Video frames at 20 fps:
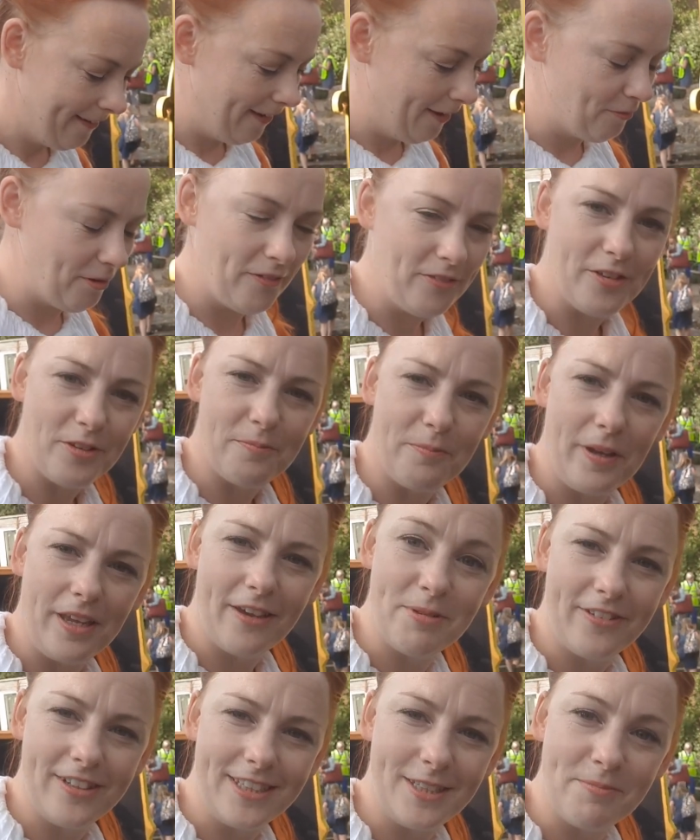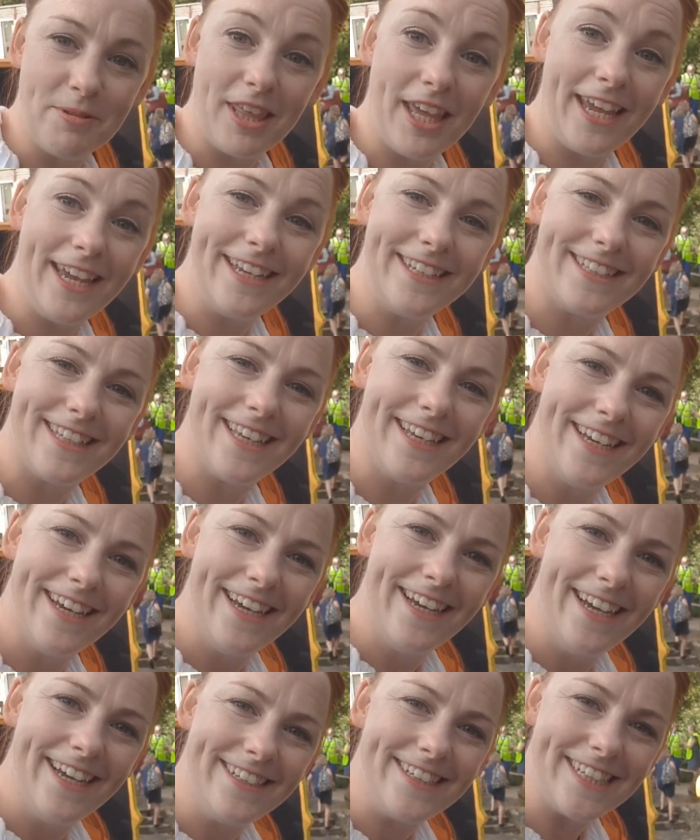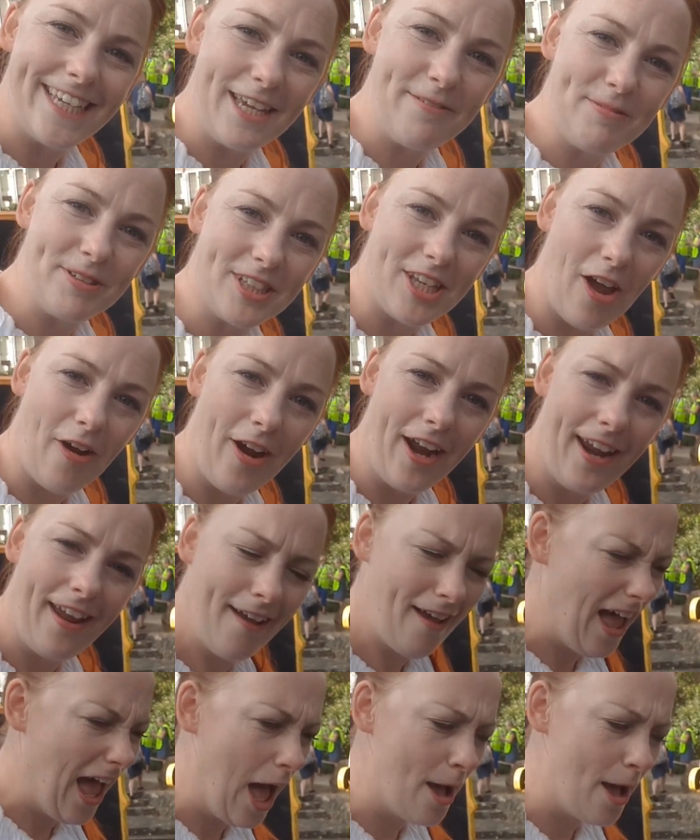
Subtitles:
We've just been given some of these to keep us going.